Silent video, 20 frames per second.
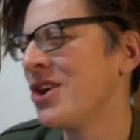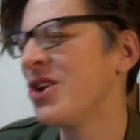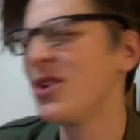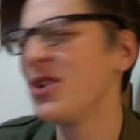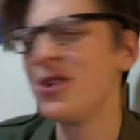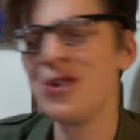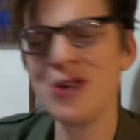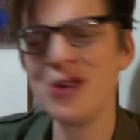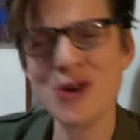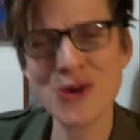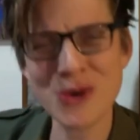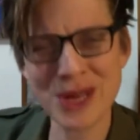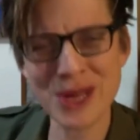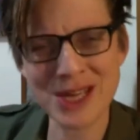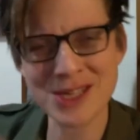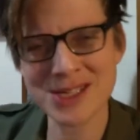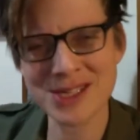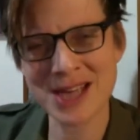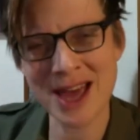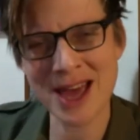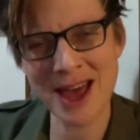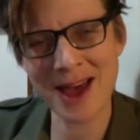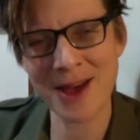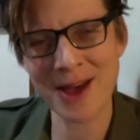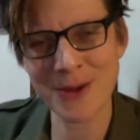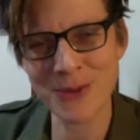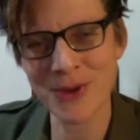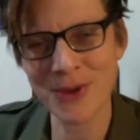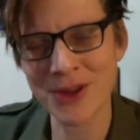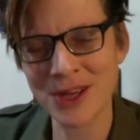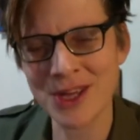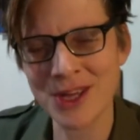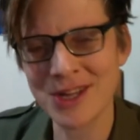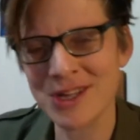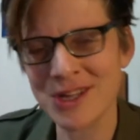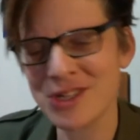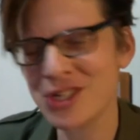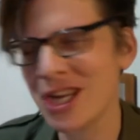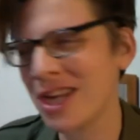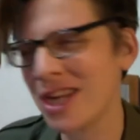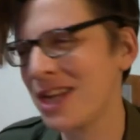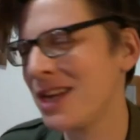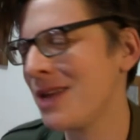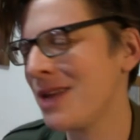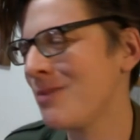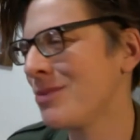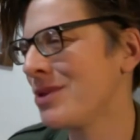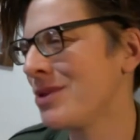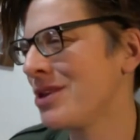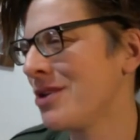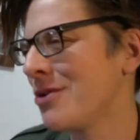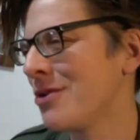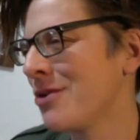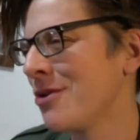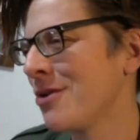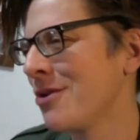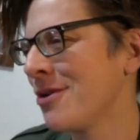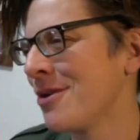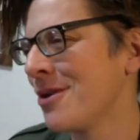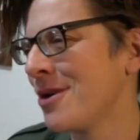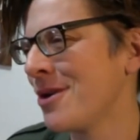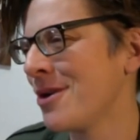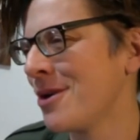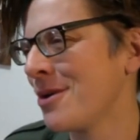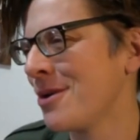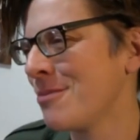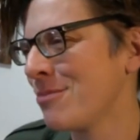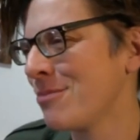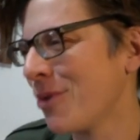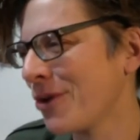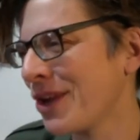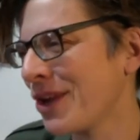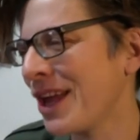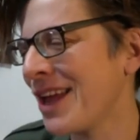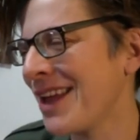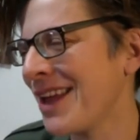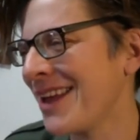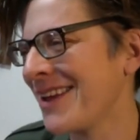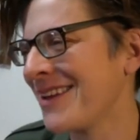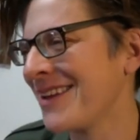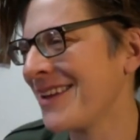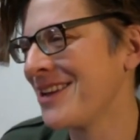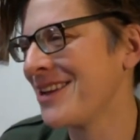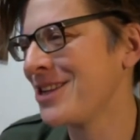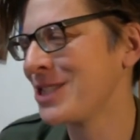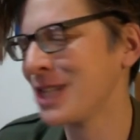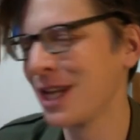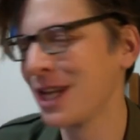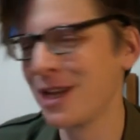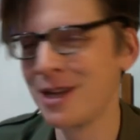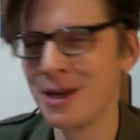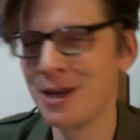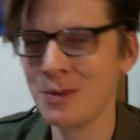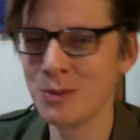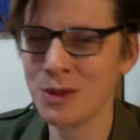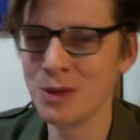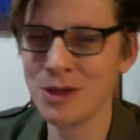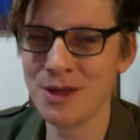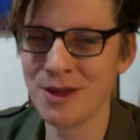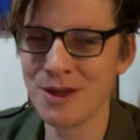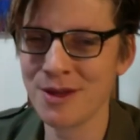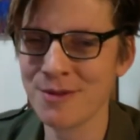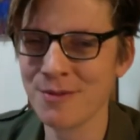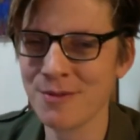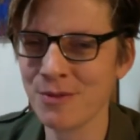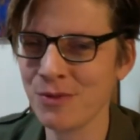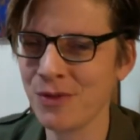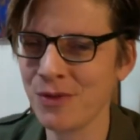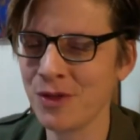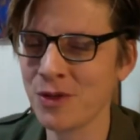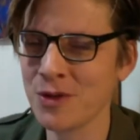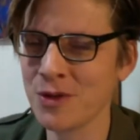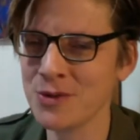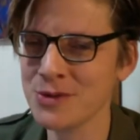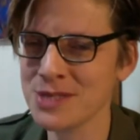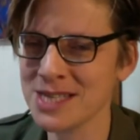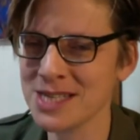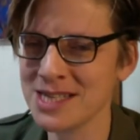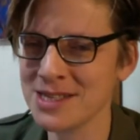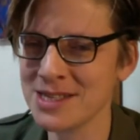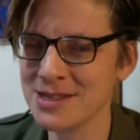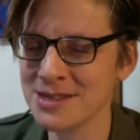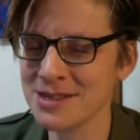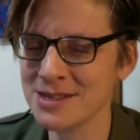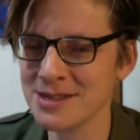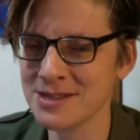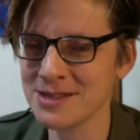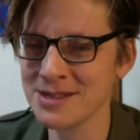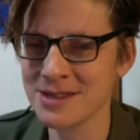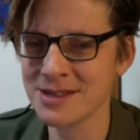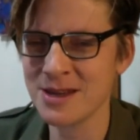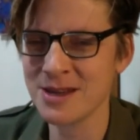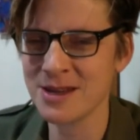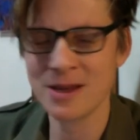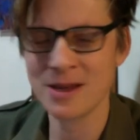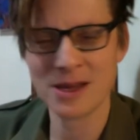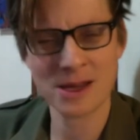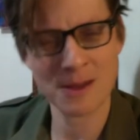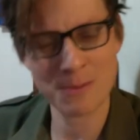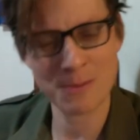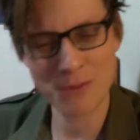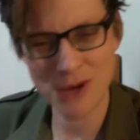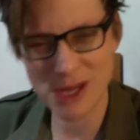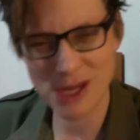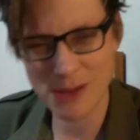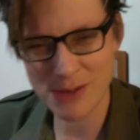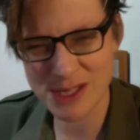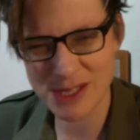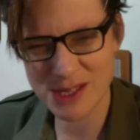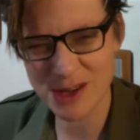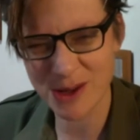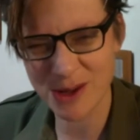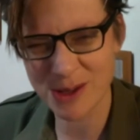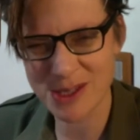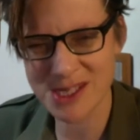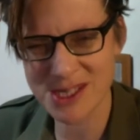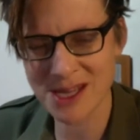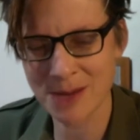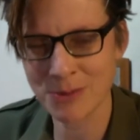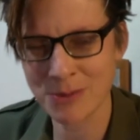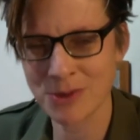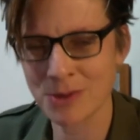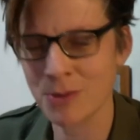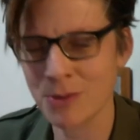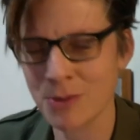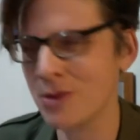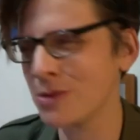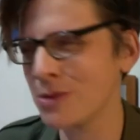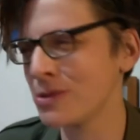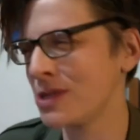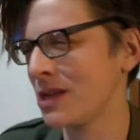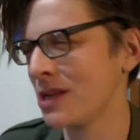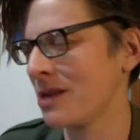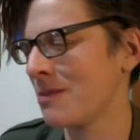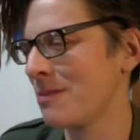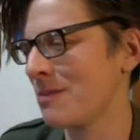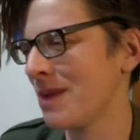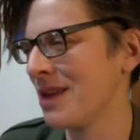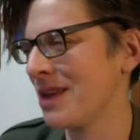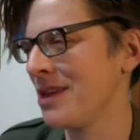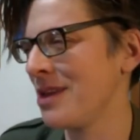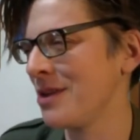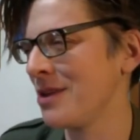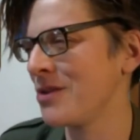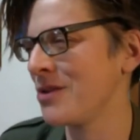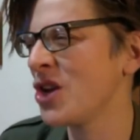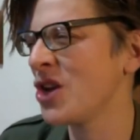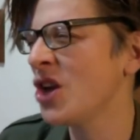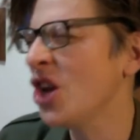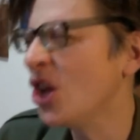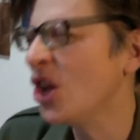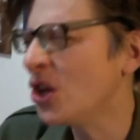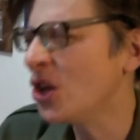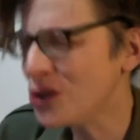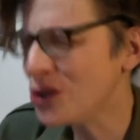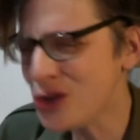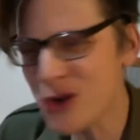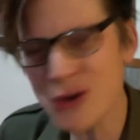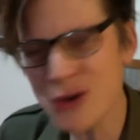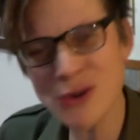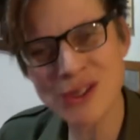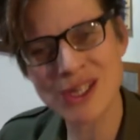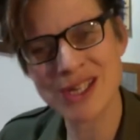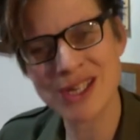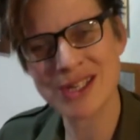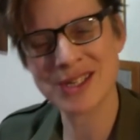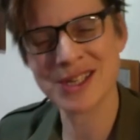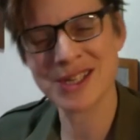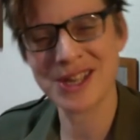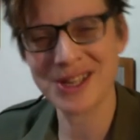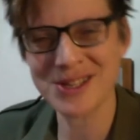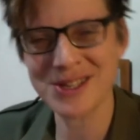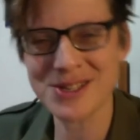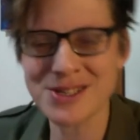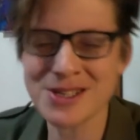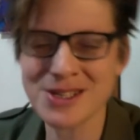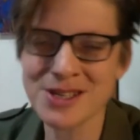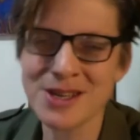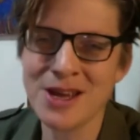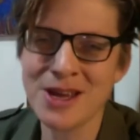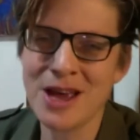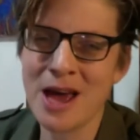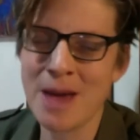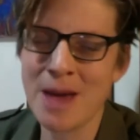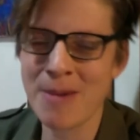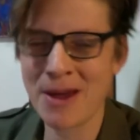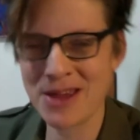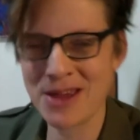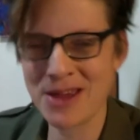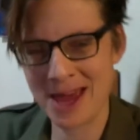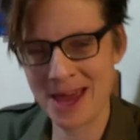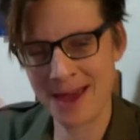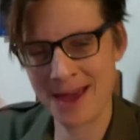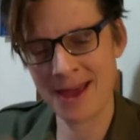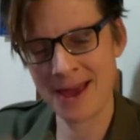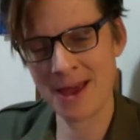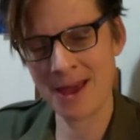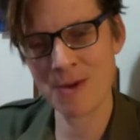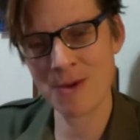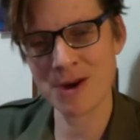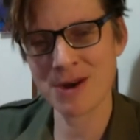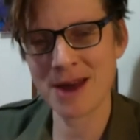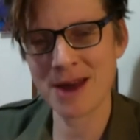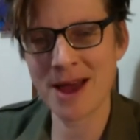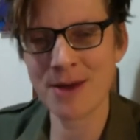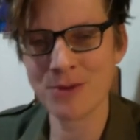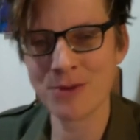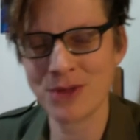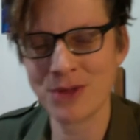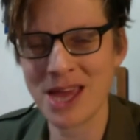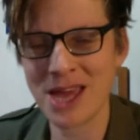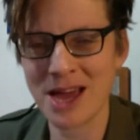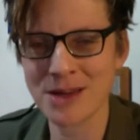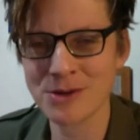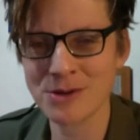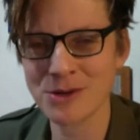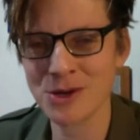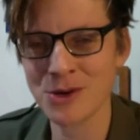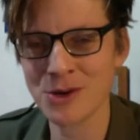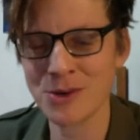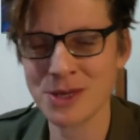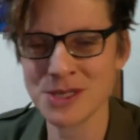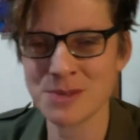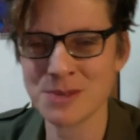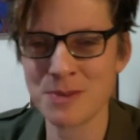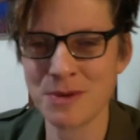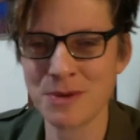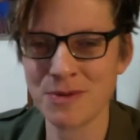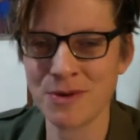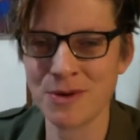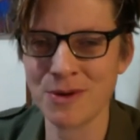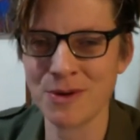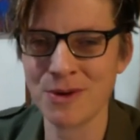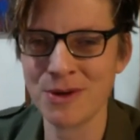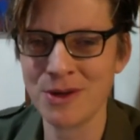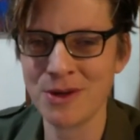notice how checking in with your body, checking in with your physical senses can bring you into contact with the world. It can make you notice things about your here and now that you hadn't noticed before.